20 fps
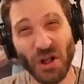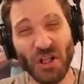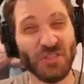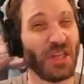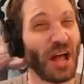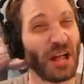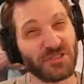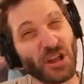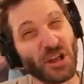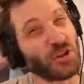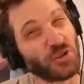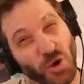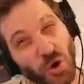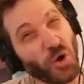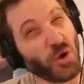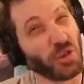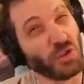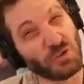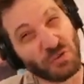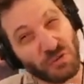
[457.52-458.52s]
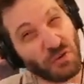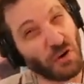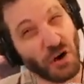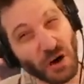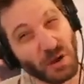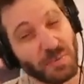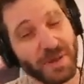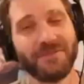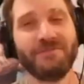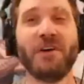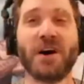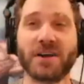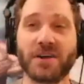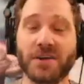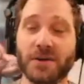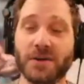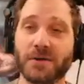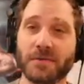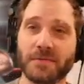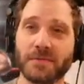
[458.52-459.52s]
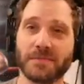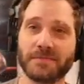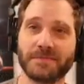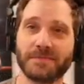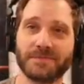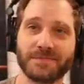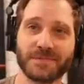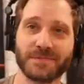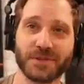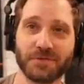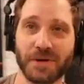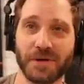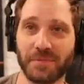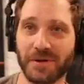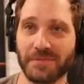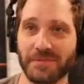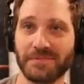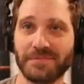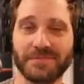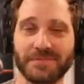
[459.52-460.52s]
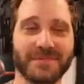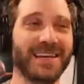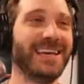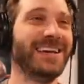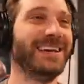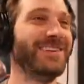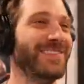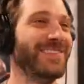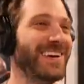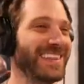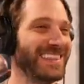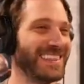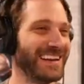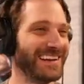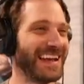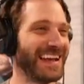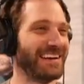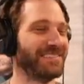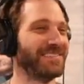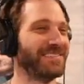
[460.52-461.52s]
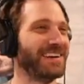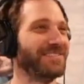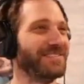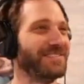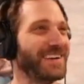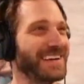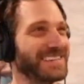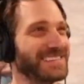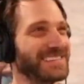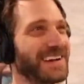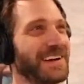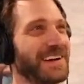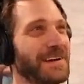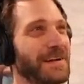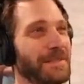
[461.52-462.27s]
That's like totally fine. But fuck you, criminal. But there you have it, my friends.